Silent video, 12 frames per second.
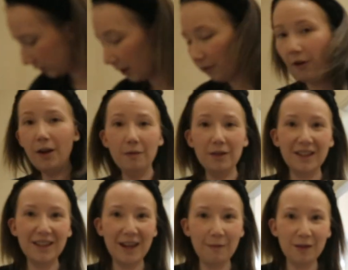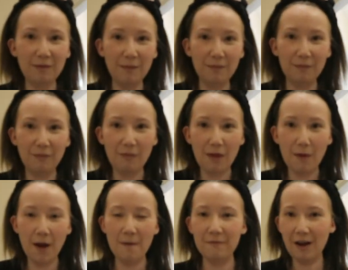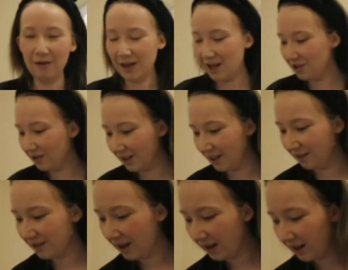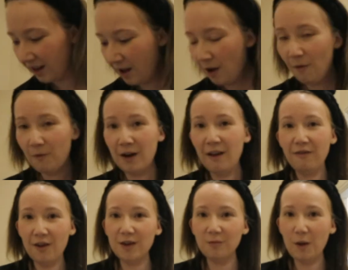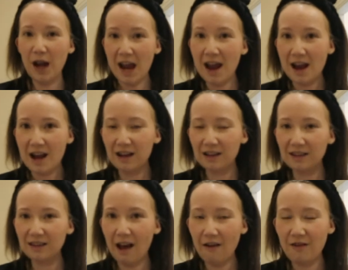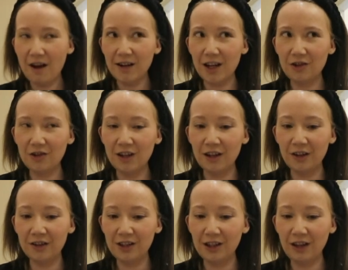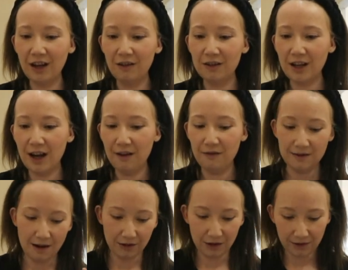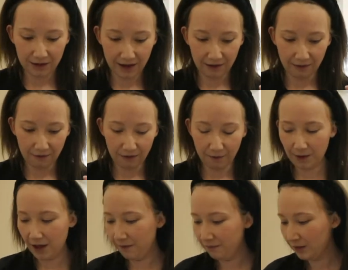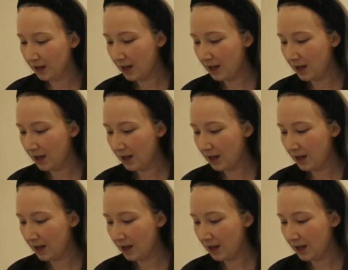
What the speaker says: I thought it was the same as my foundation, and I was like, when I first picked that foundation and concealer, I was like, I've never used anything from there.